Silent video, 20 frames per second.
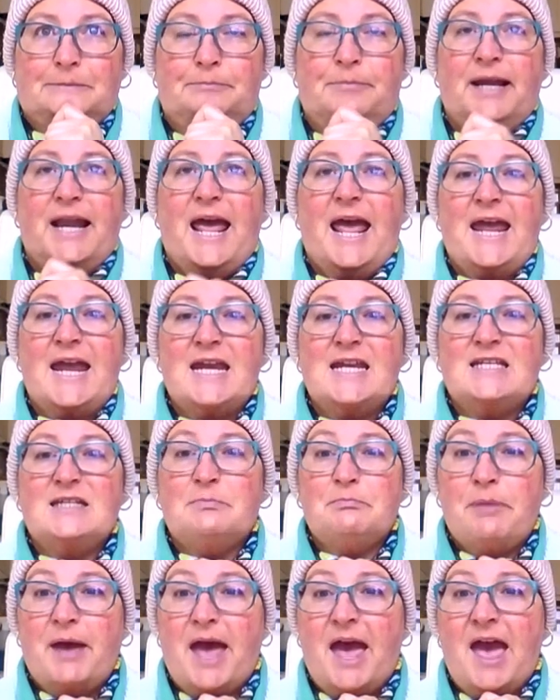
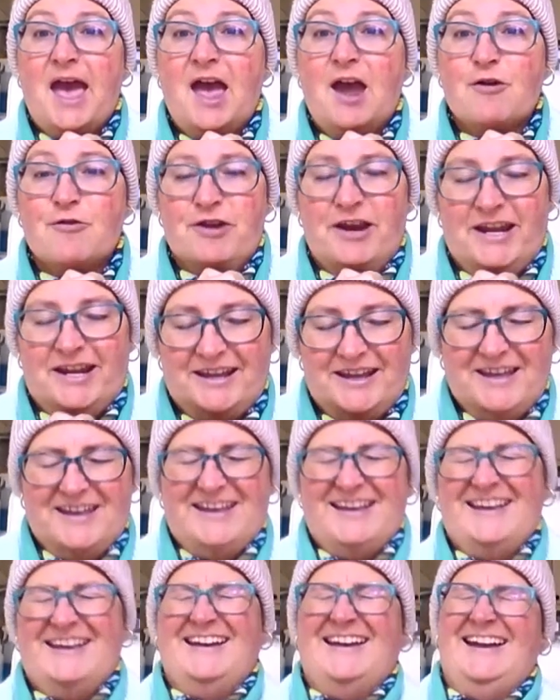blade pairing.
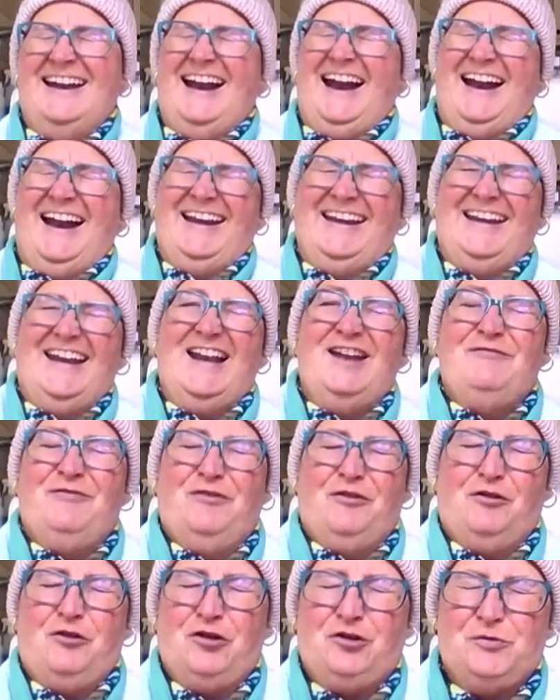I nearly
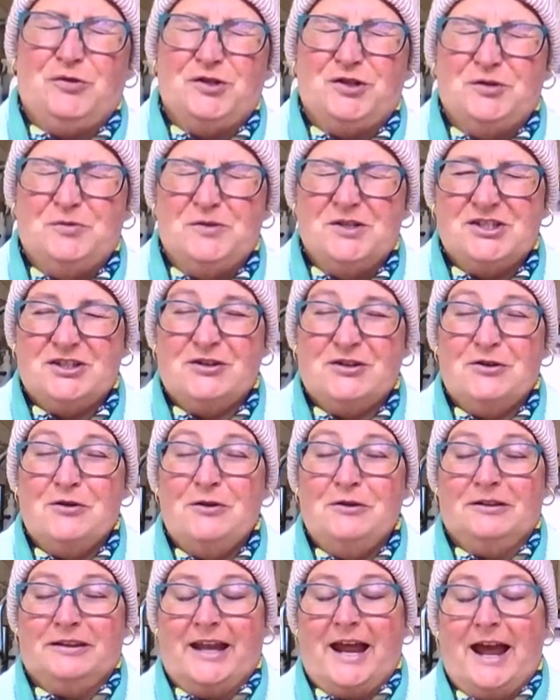forgot what it was
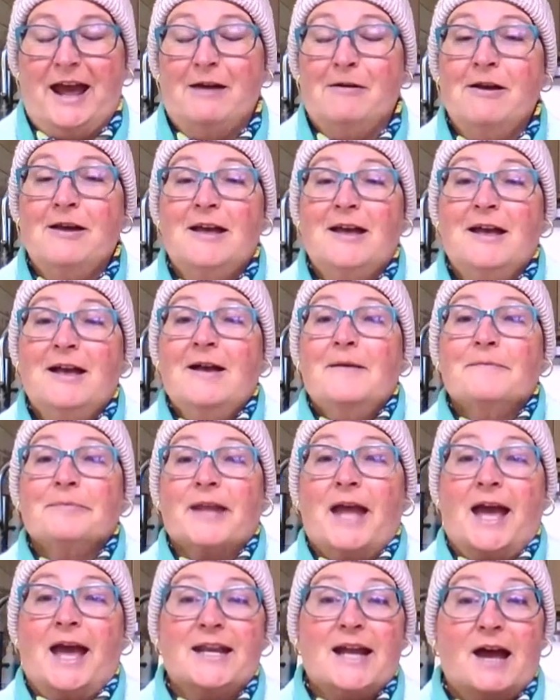called now,
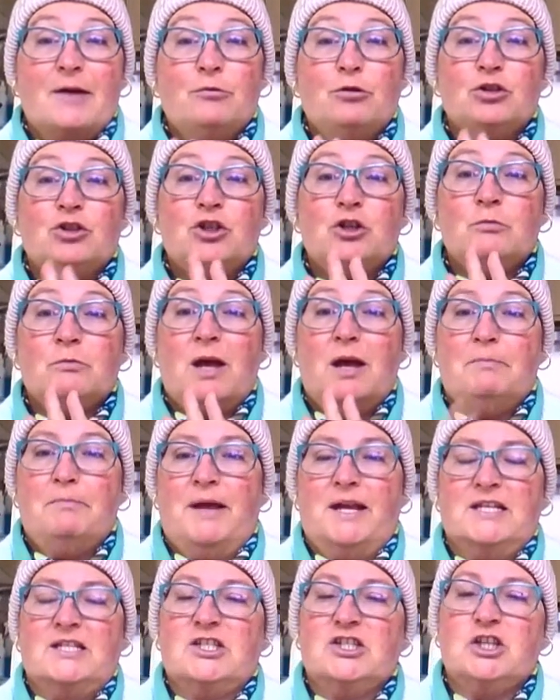and I will do my
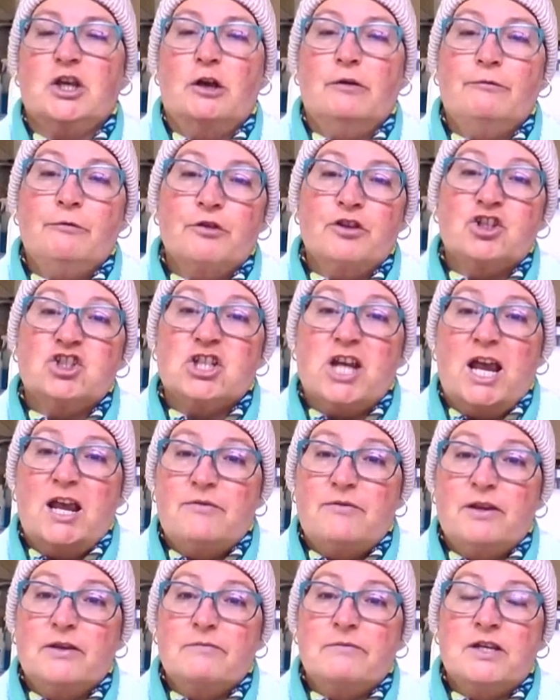best. So for the
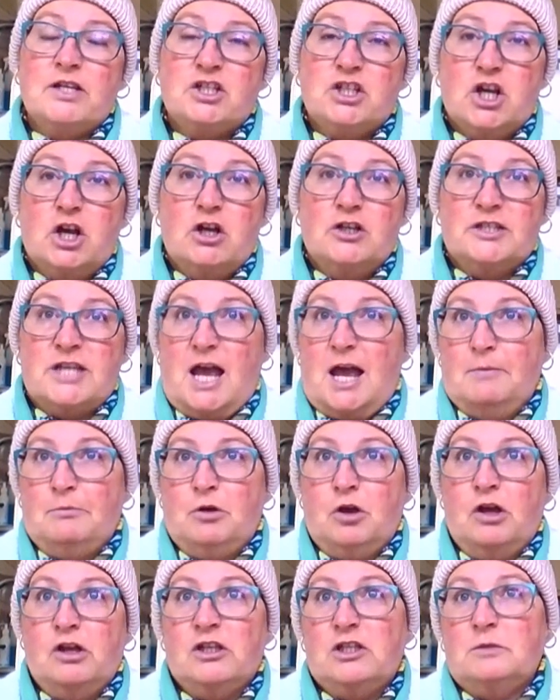shaving videos, I'm
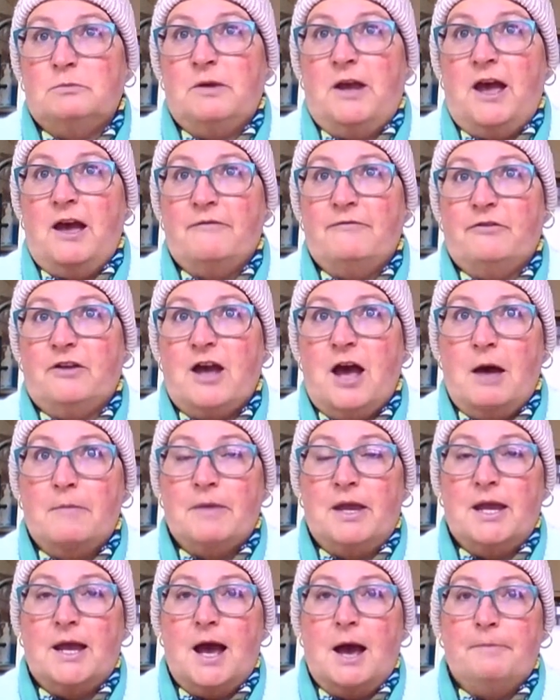going to have
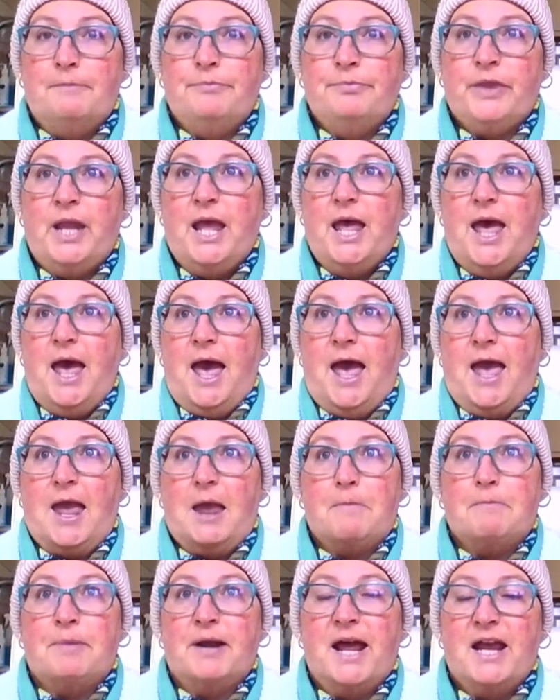coming up
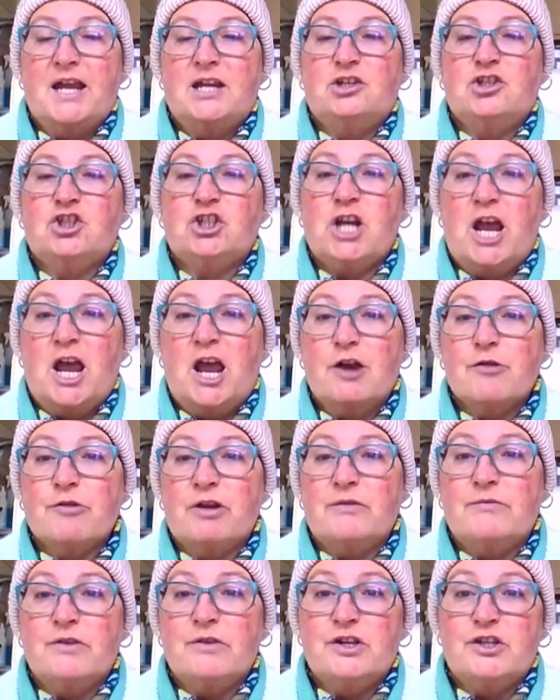a blade
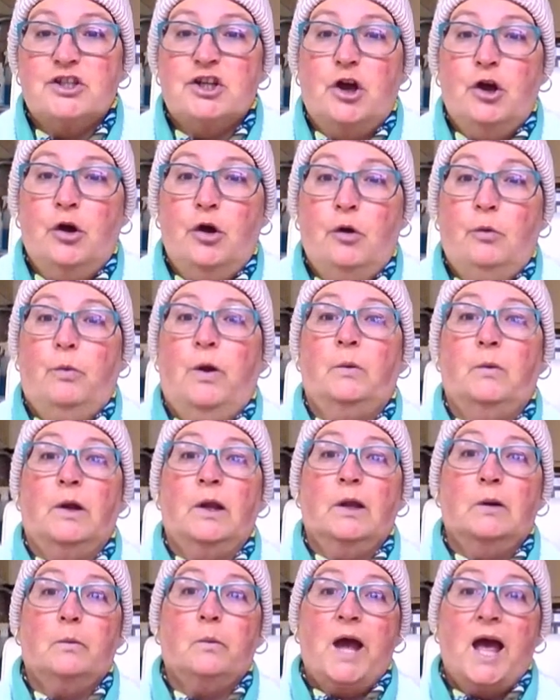sharing video
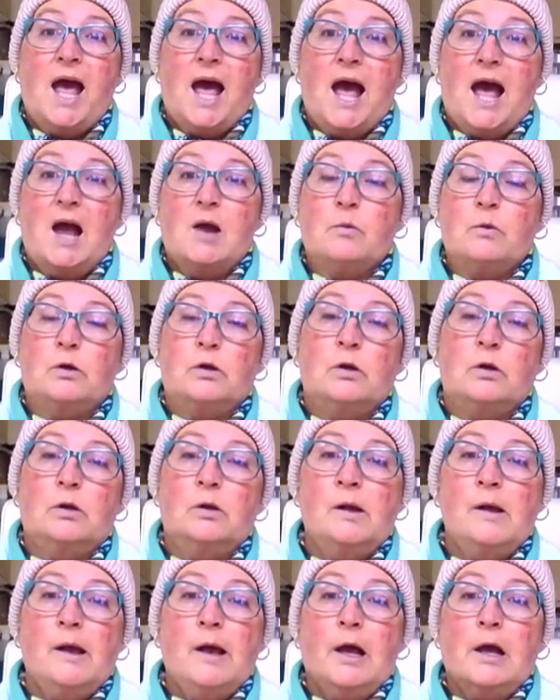where I
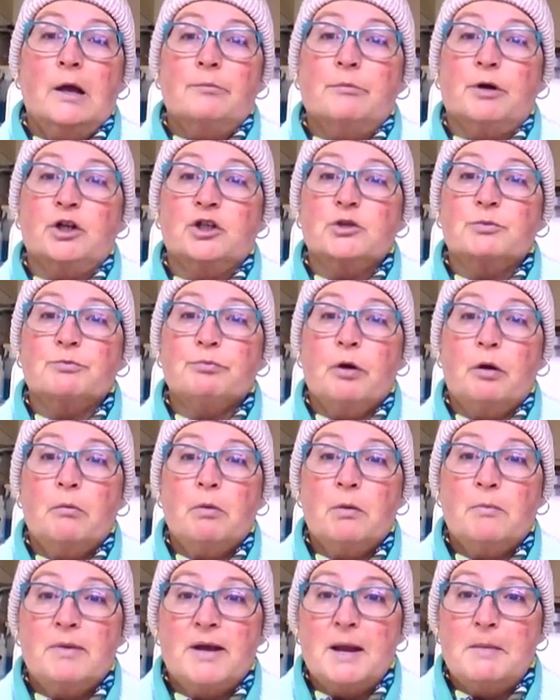will most
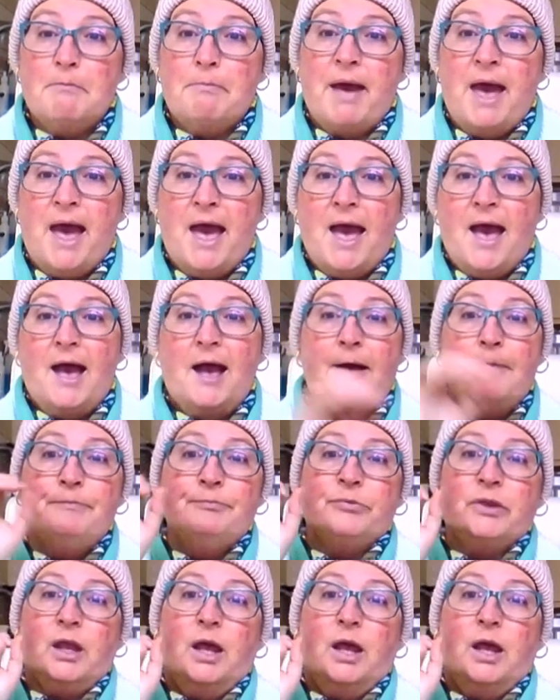probably pair